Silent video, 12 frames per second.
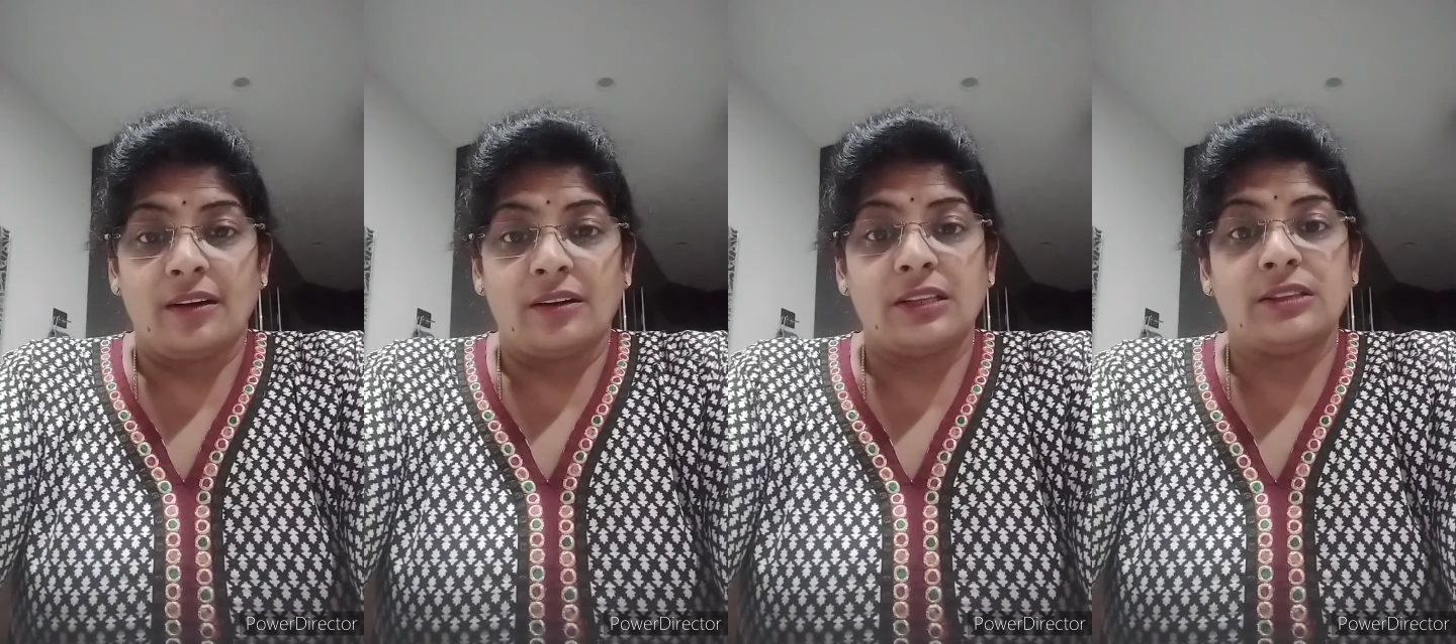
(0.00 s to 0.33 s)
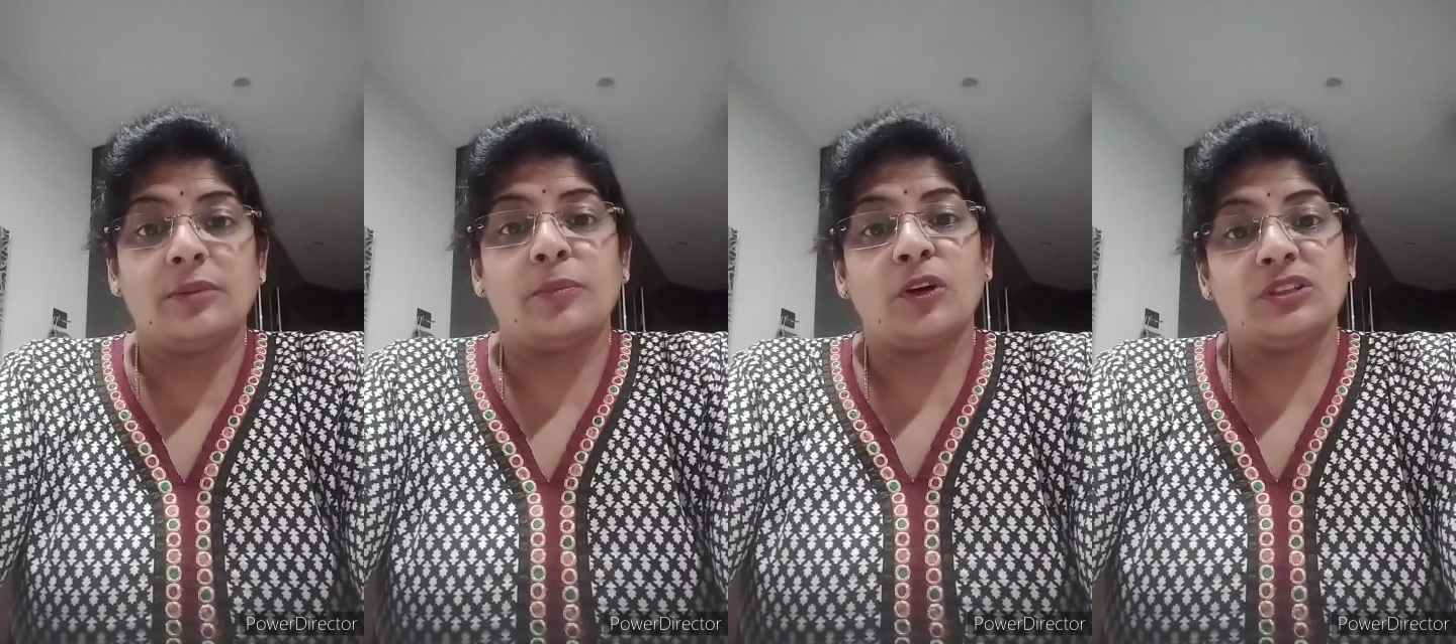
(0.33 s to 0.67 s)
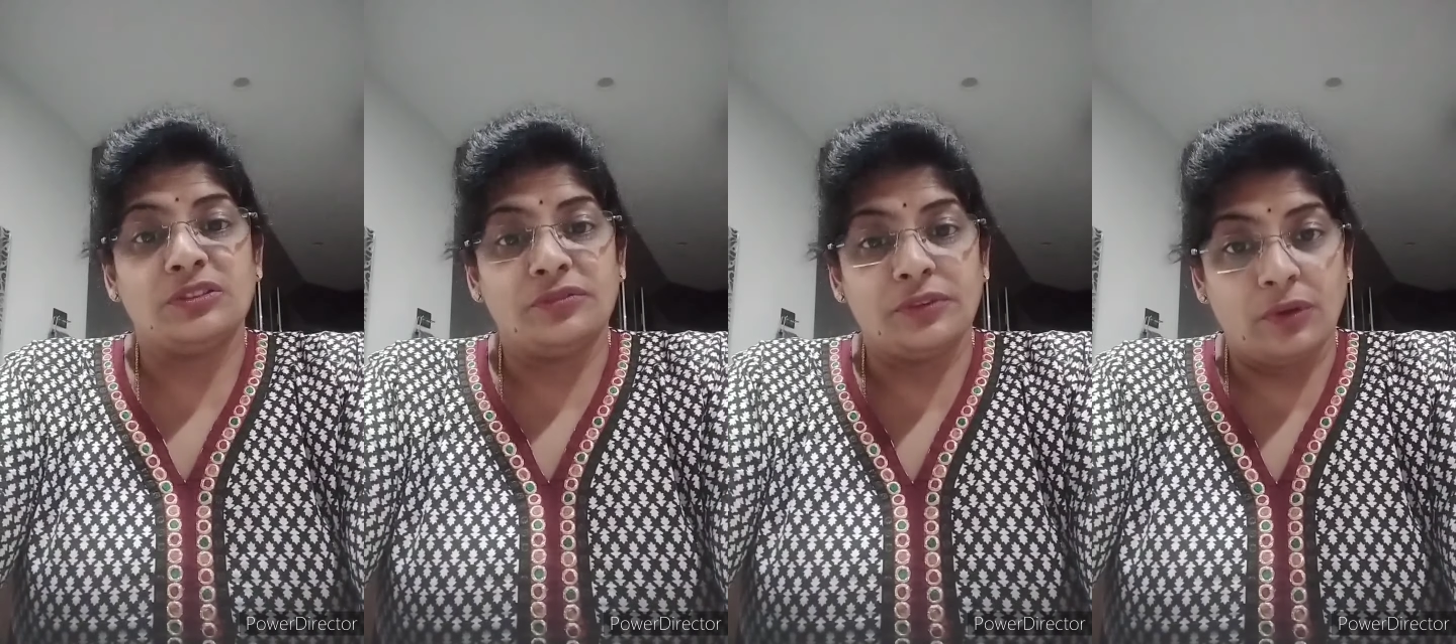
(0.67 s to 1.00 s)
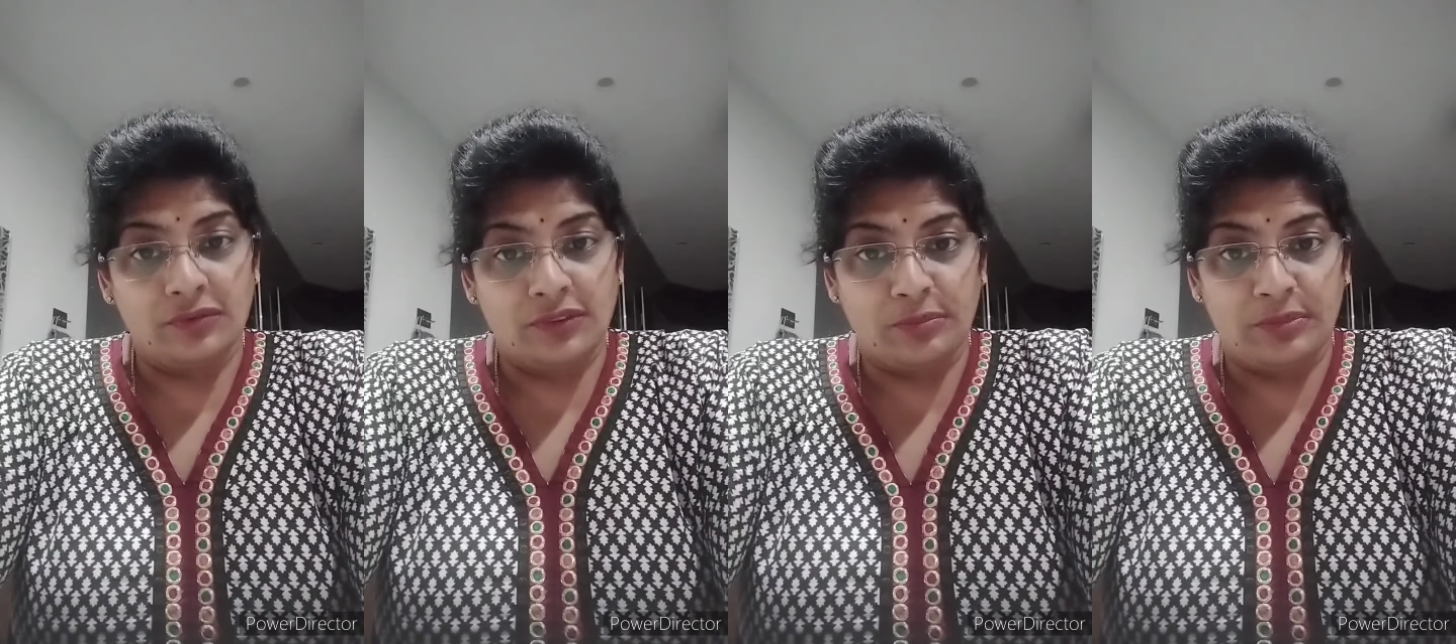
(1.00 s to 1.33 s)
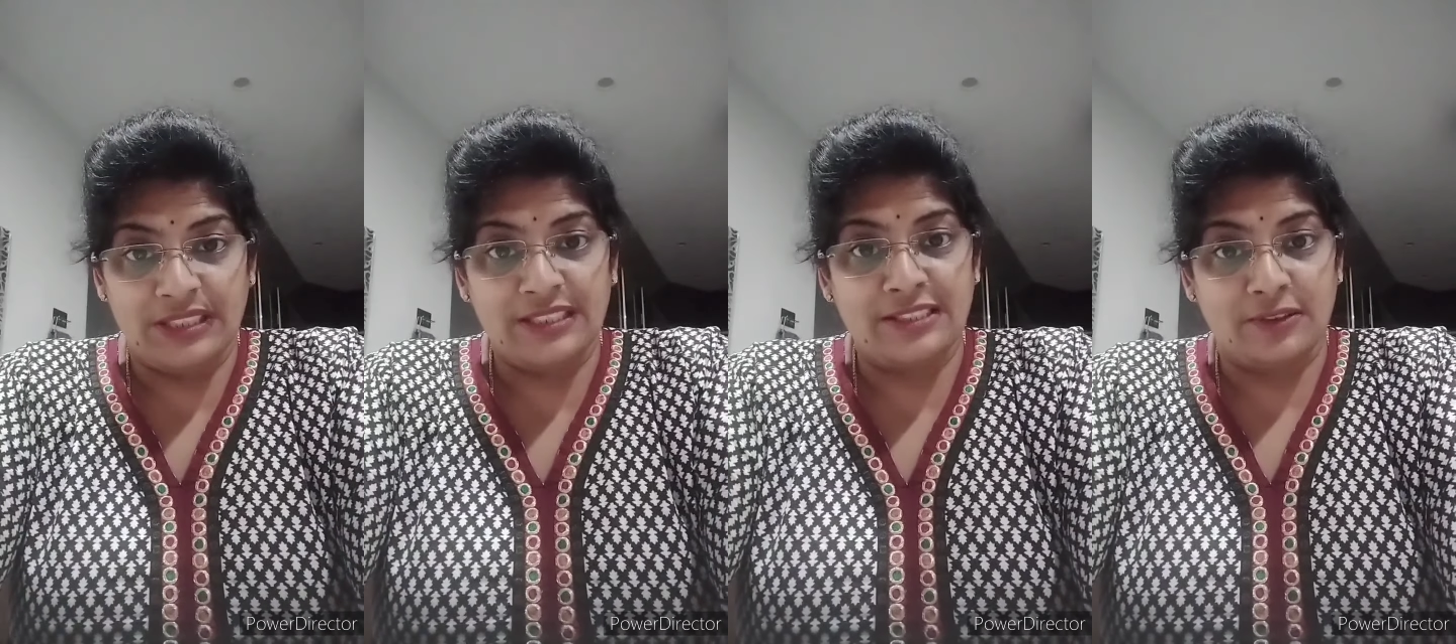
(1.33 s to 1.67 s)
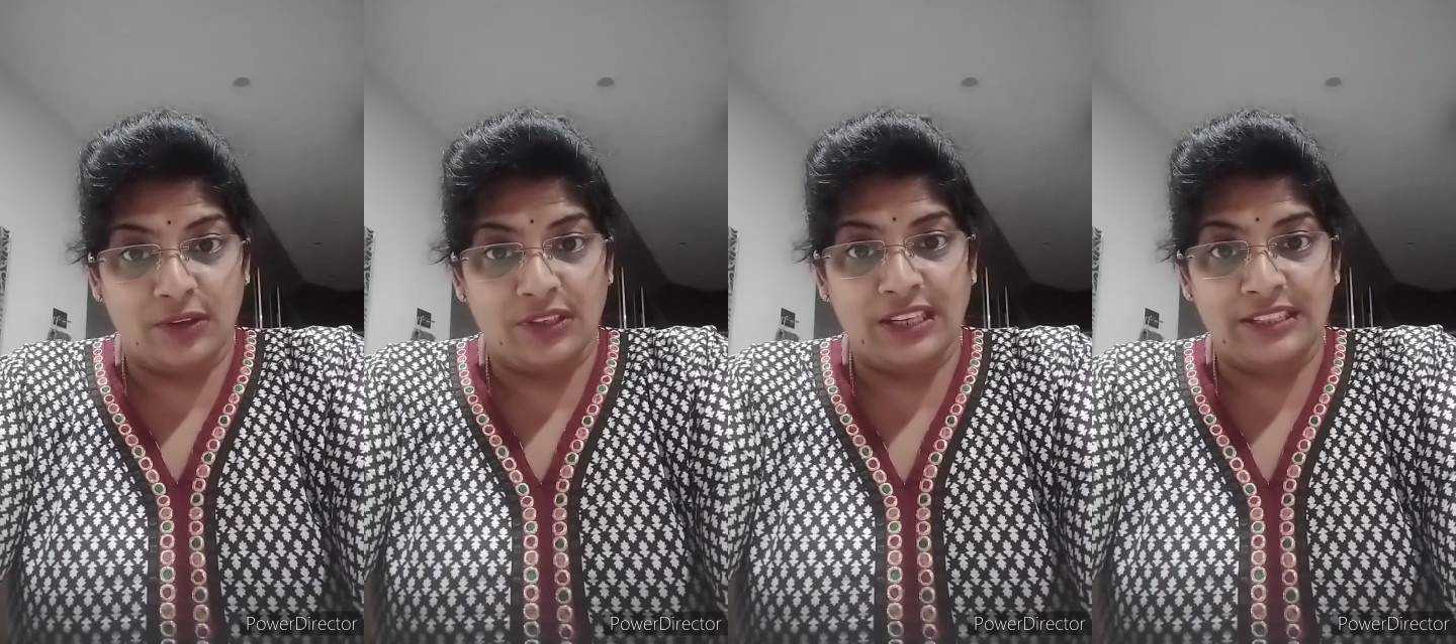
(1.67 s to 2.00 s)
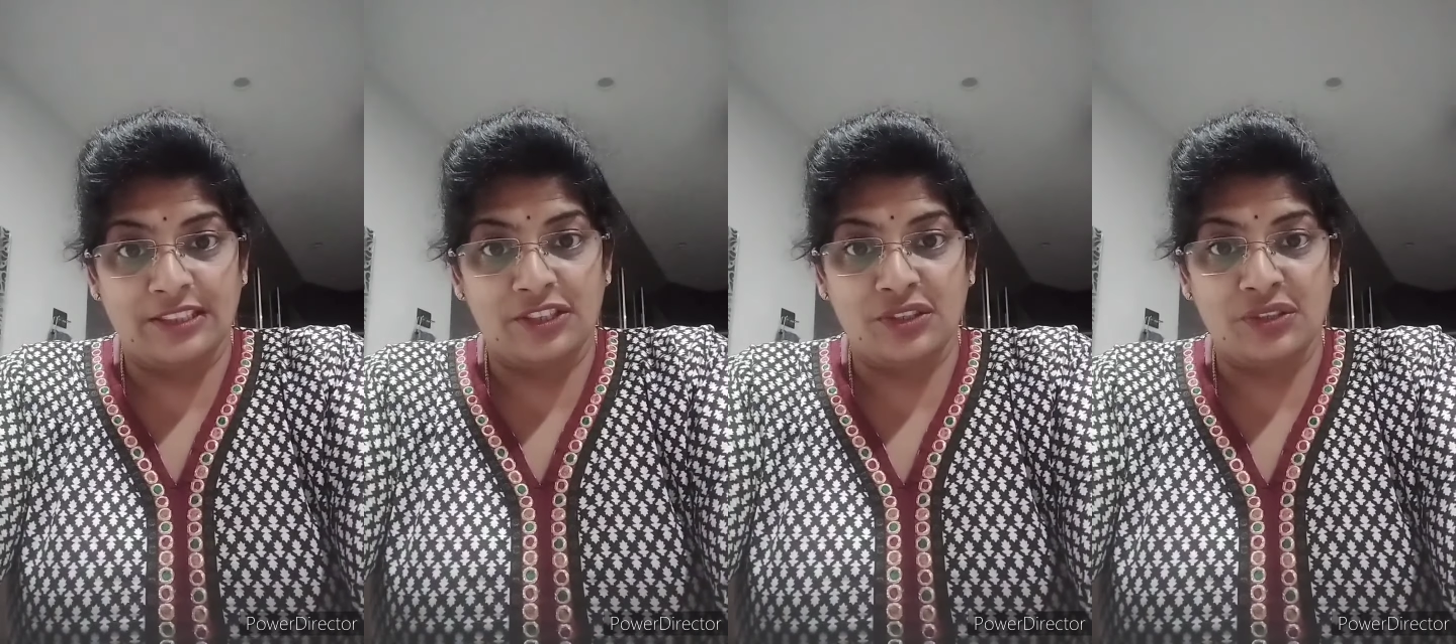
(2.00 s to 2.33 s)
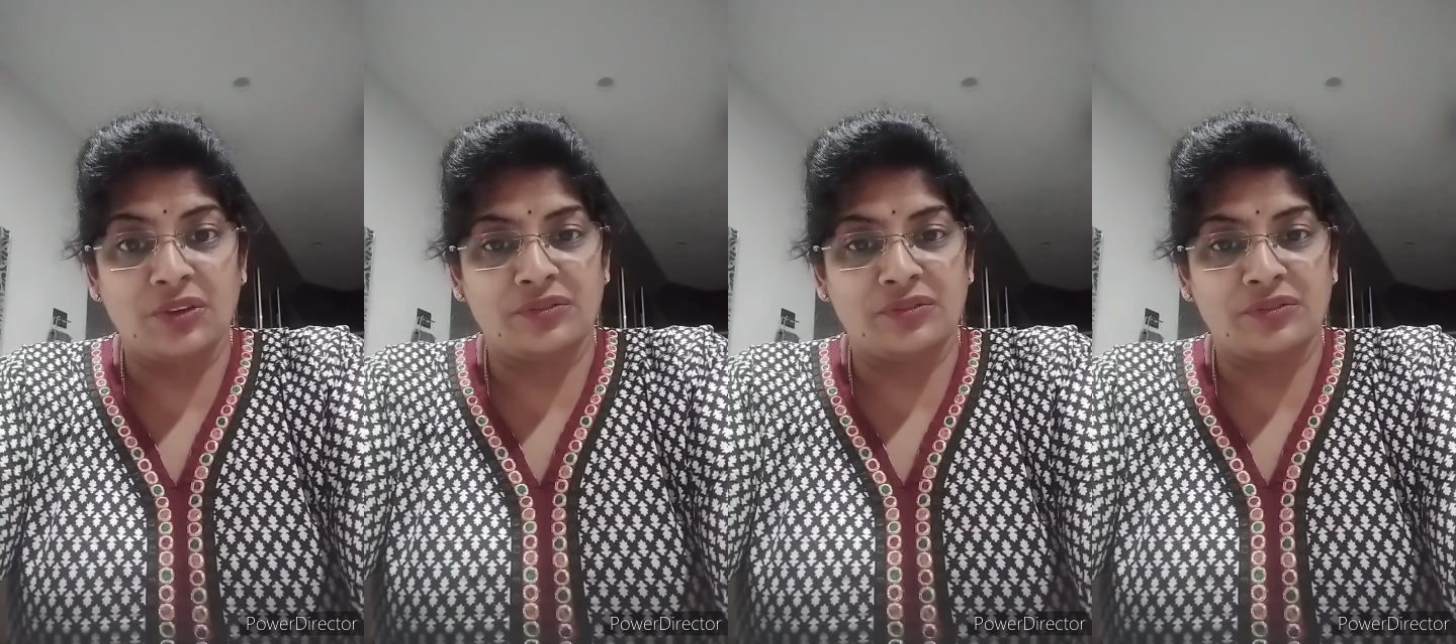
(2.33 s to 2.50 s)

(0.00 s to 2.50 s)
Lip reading: in the point of view of the business organization,